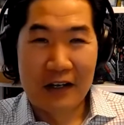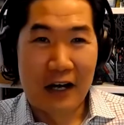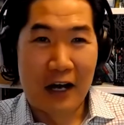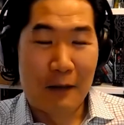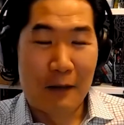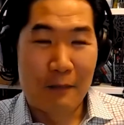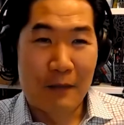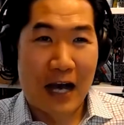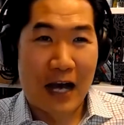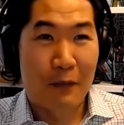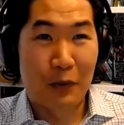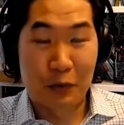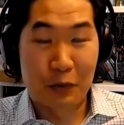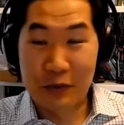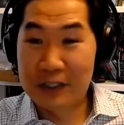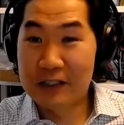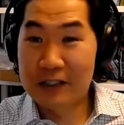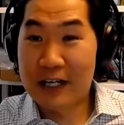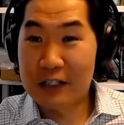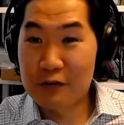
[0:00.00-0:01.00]
I would
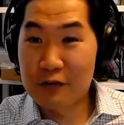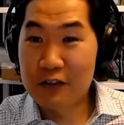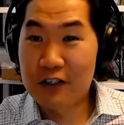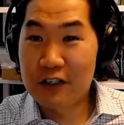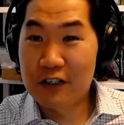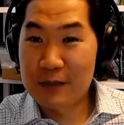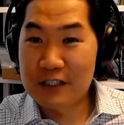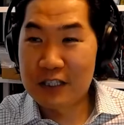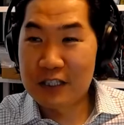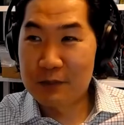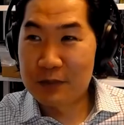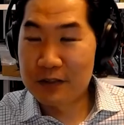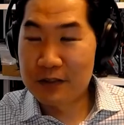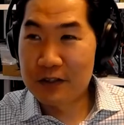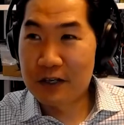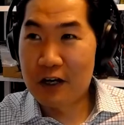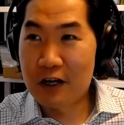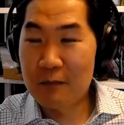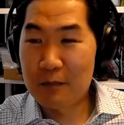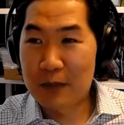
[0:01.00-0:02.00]
really like for there to be something
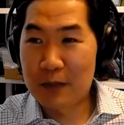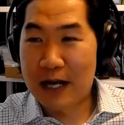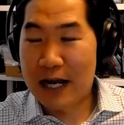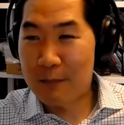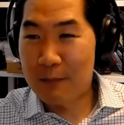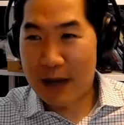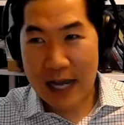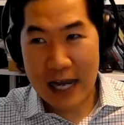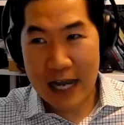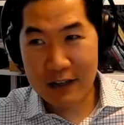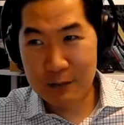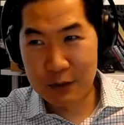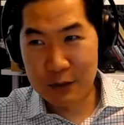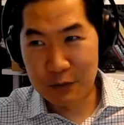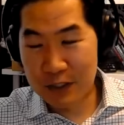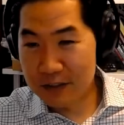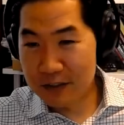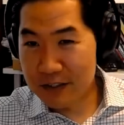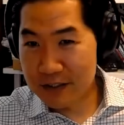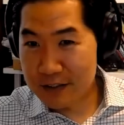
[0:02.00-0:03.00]
there, but I have to be
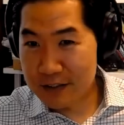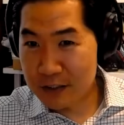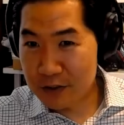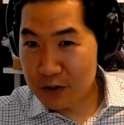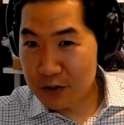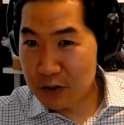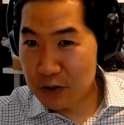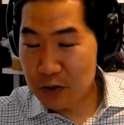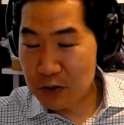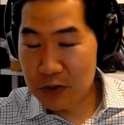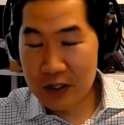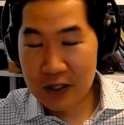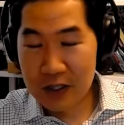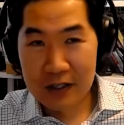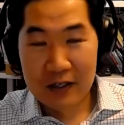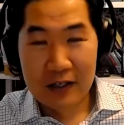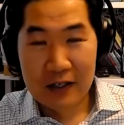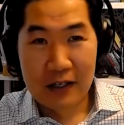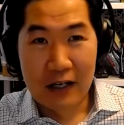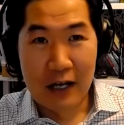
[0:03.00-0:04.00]
realistic too,
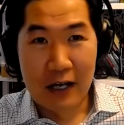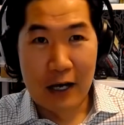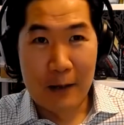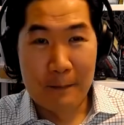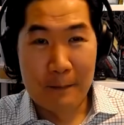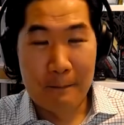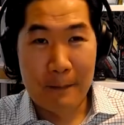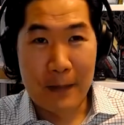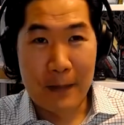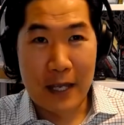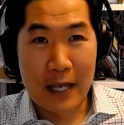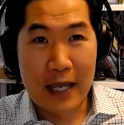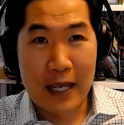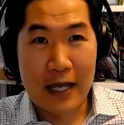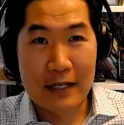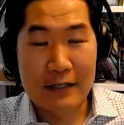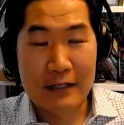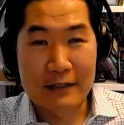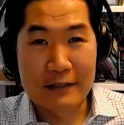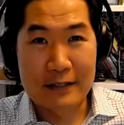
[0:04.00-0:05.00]

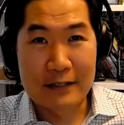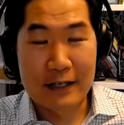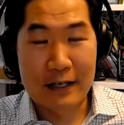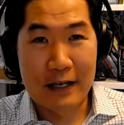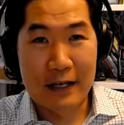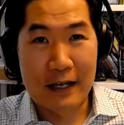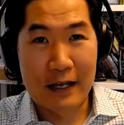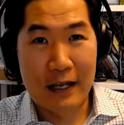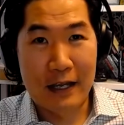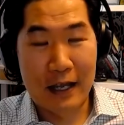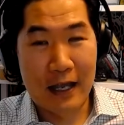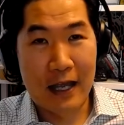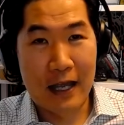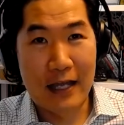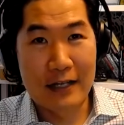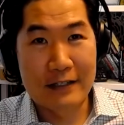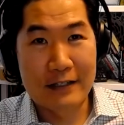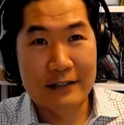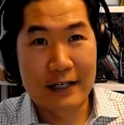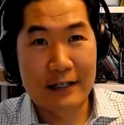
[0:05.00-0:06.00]
and
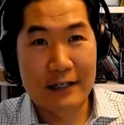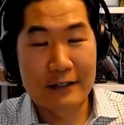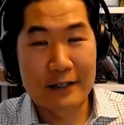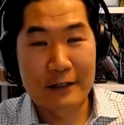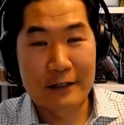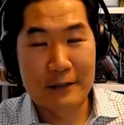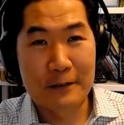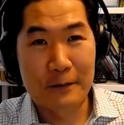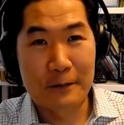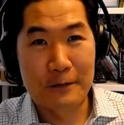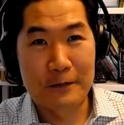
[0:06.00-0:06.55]
say that